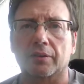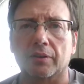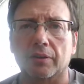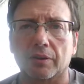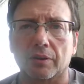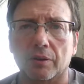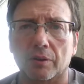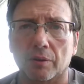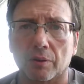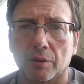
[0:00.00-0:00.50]

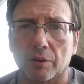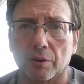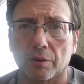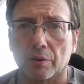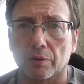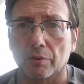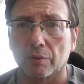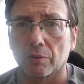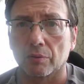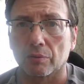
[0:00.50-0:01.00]
Oh,
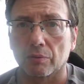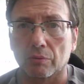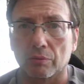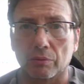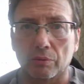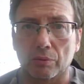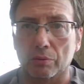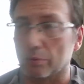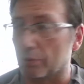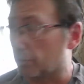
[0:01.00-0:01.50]

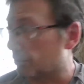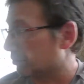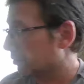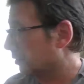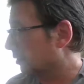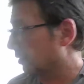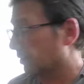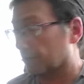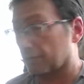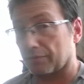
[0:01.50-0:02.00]
there's
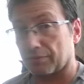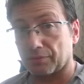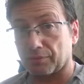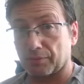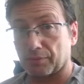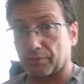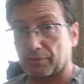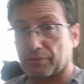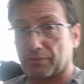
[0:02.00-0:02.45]
a cat. Ooh.